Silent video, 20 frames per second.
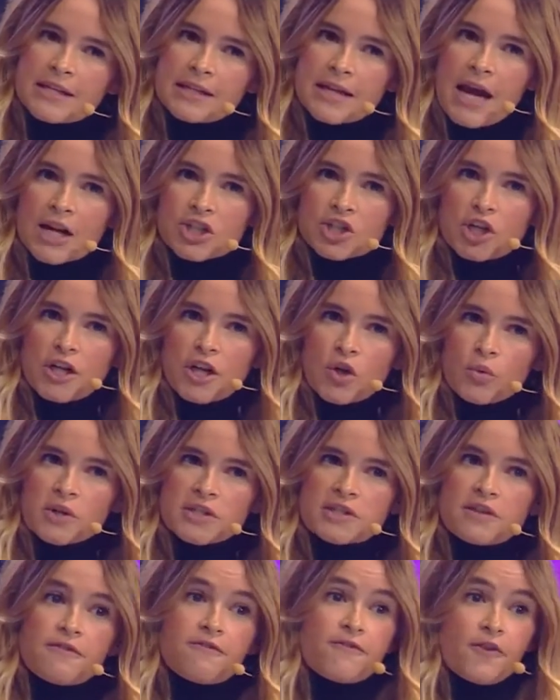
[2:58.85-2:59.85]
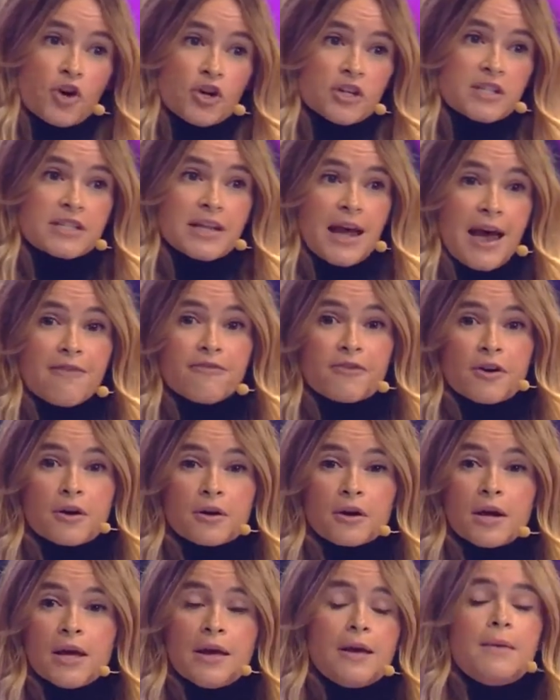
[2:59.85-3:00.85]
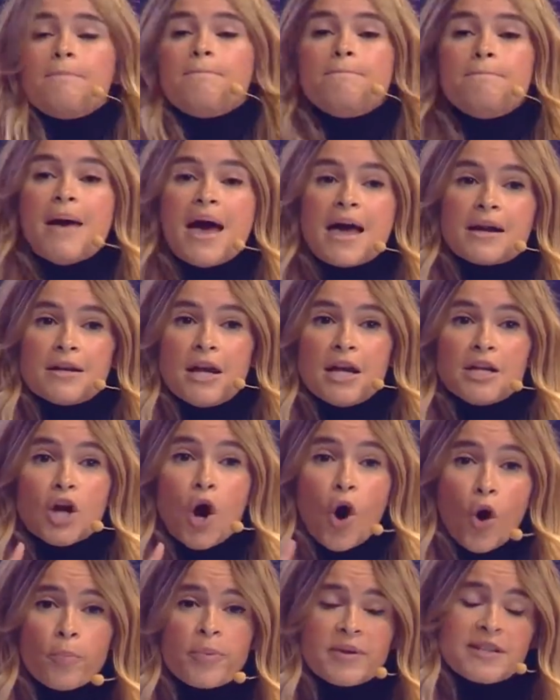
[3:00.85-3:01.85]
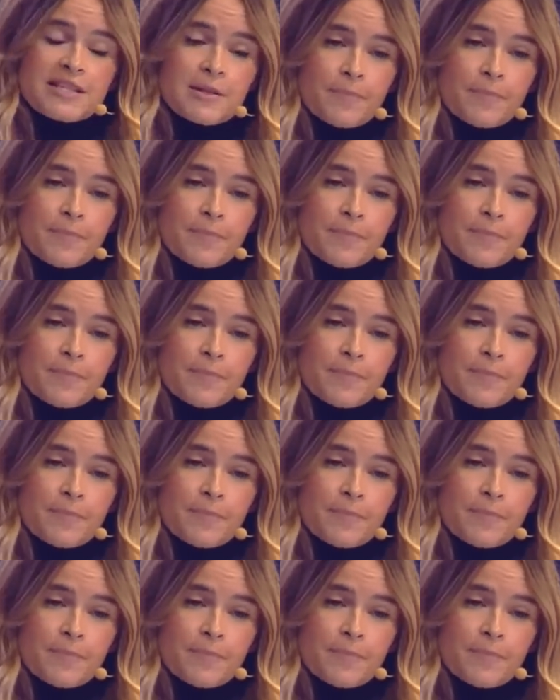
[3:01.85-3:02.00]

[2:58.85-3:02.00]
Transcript: and actually he was the first ever man in open